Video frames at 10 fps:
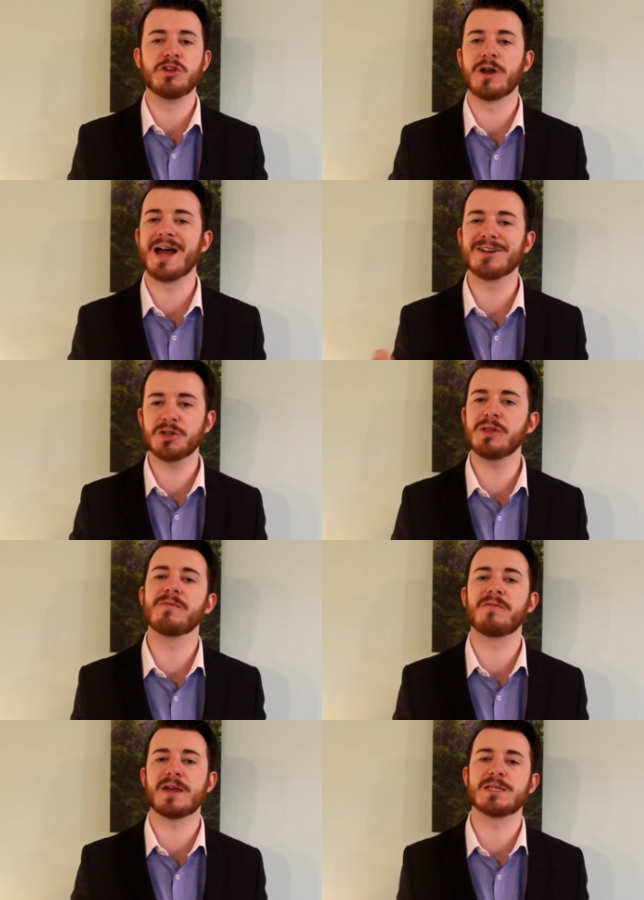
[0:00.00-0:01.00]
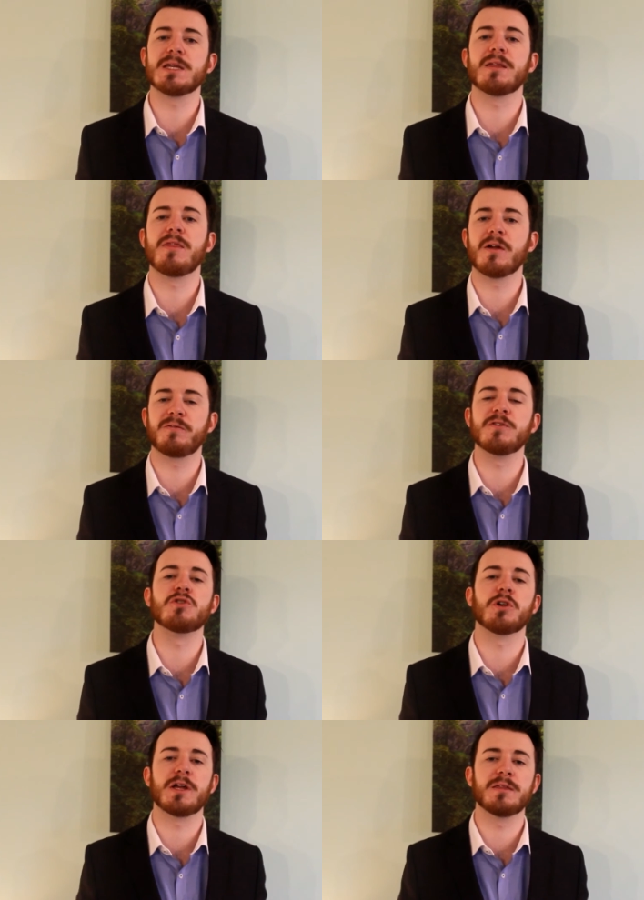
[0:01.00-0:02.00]
you're actually investing in their
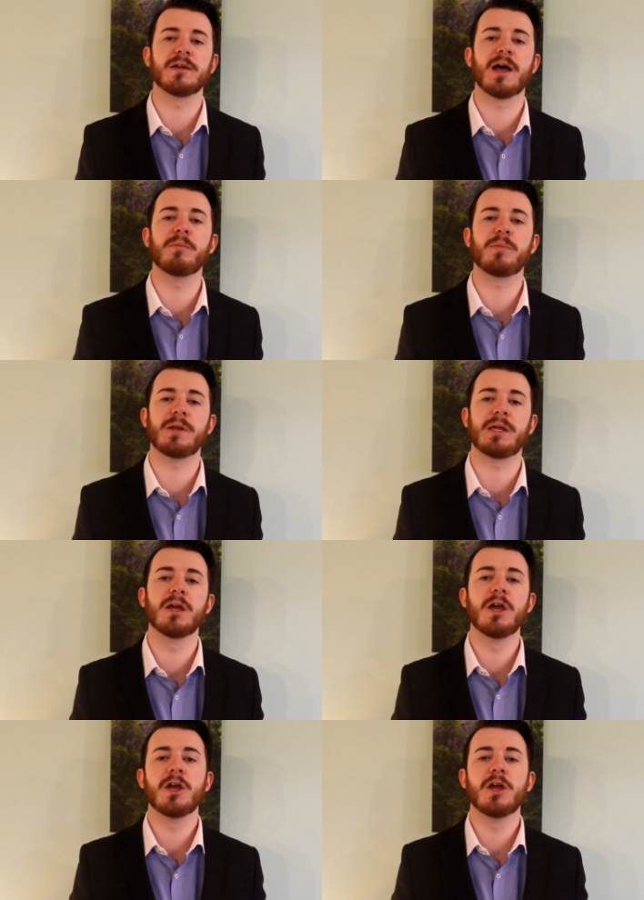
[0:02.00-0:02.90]
future in the company,